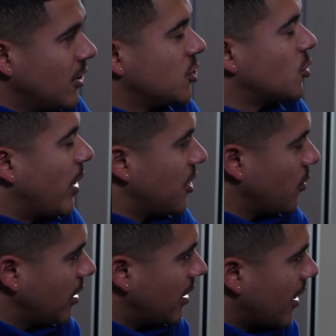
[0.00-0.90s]
So I
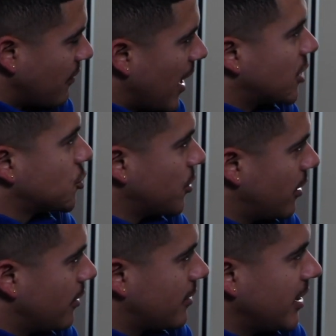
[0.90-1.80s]
do a lot of extra
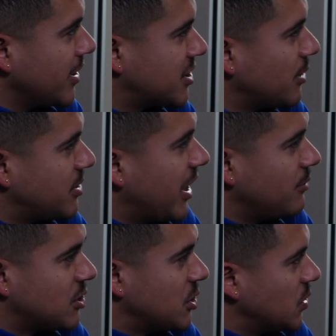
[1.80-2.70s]
things
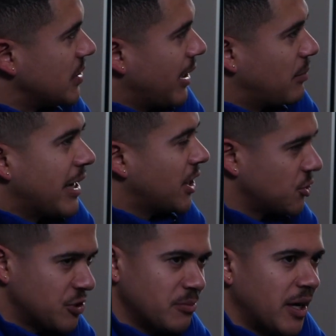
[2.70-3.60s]
sometimes too, like Black
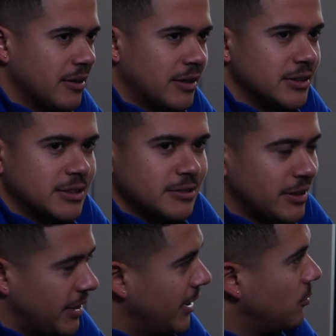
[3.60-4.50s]
History Month is
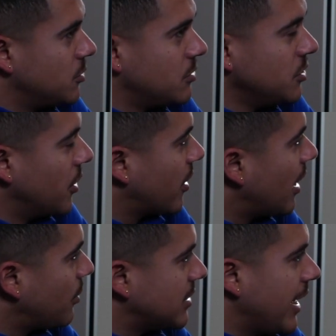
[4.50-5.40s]
in a
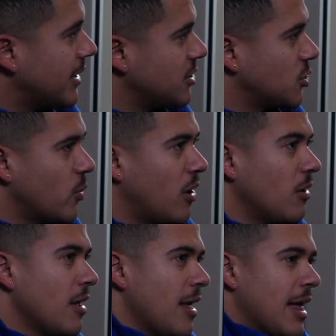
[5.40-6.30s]
couple days, and so
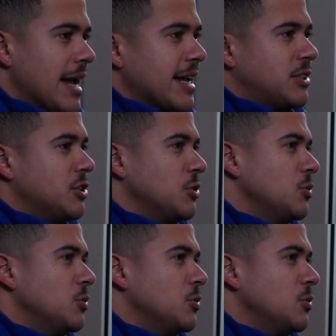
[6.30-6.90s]
I get to